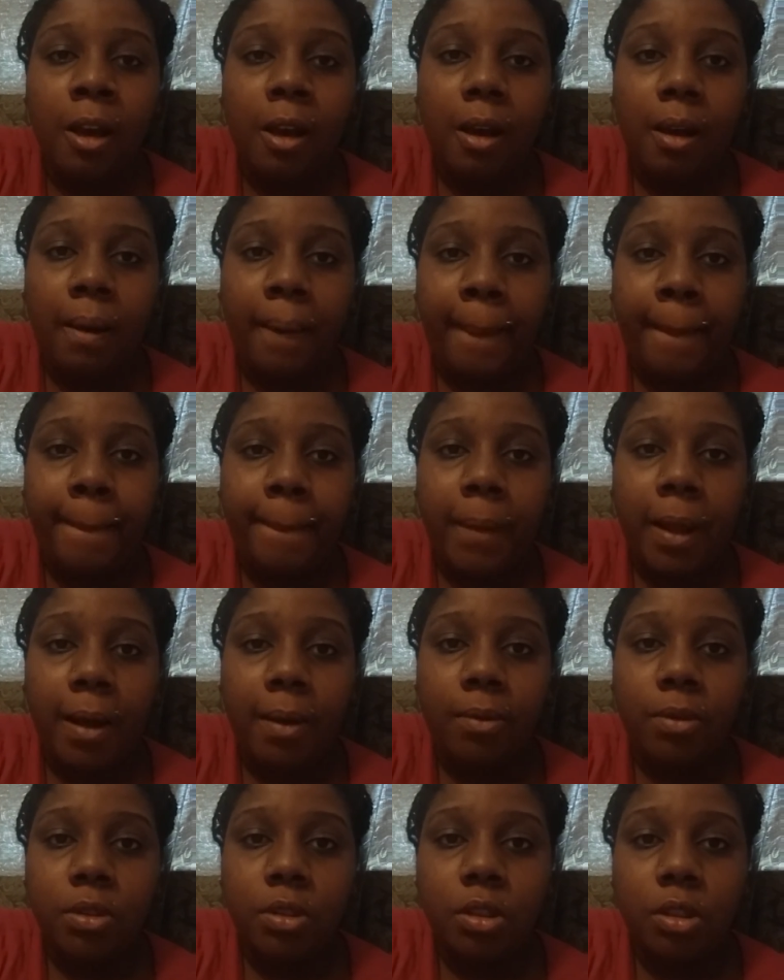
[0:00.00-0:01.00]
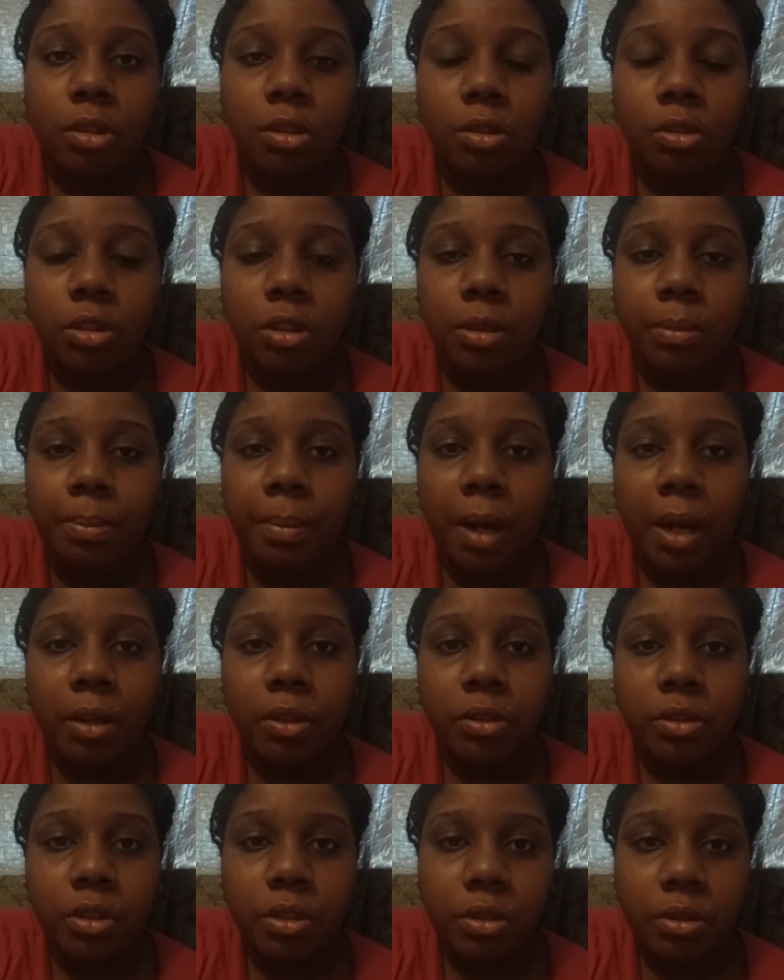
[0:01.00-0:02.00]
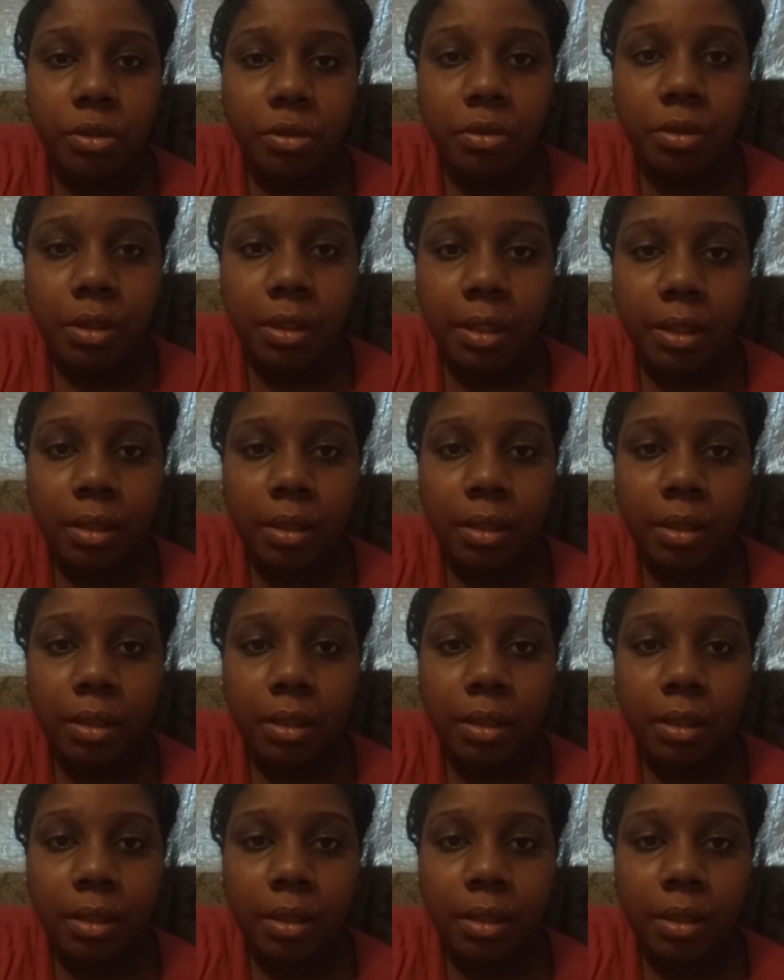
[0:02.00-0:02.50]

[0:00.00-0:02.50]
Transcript: I was closely monitored